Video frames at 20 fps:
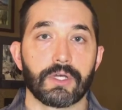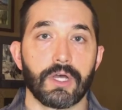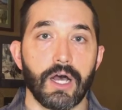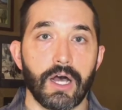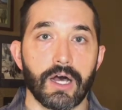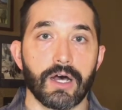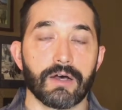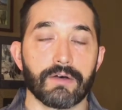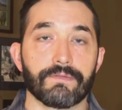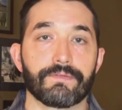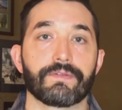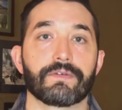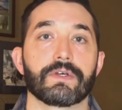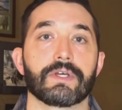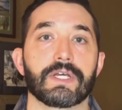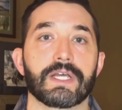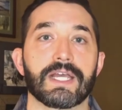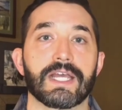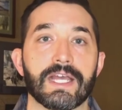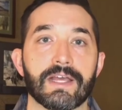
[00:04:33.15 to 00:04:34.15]
of
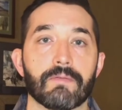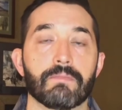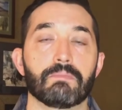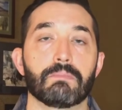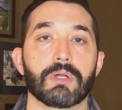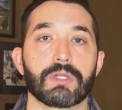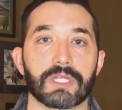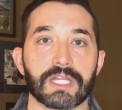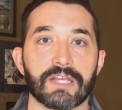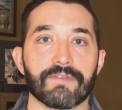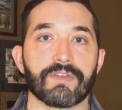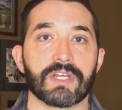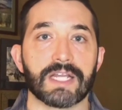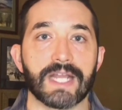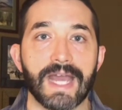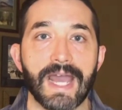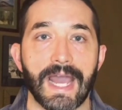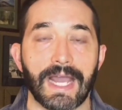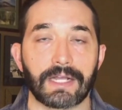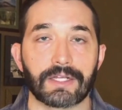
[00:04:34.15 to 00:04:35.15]
him
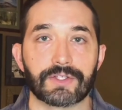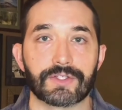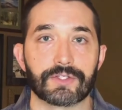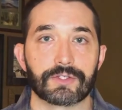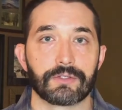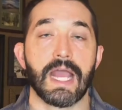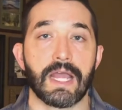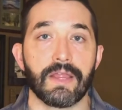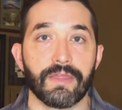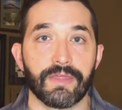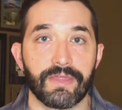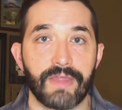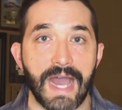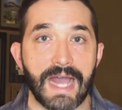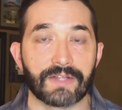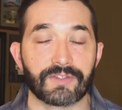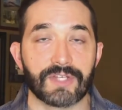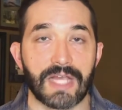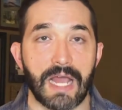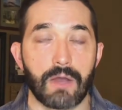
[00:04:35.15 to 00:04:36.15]
believing X. And
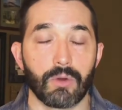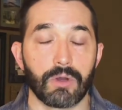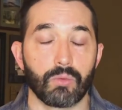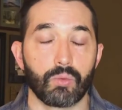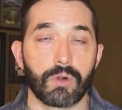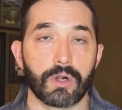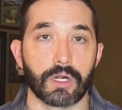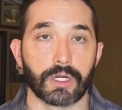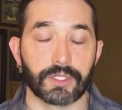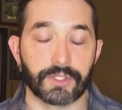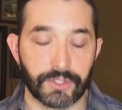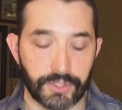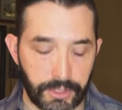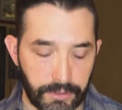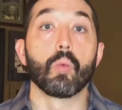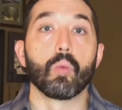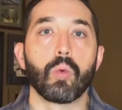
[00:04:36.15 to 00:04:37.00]
that's how it works.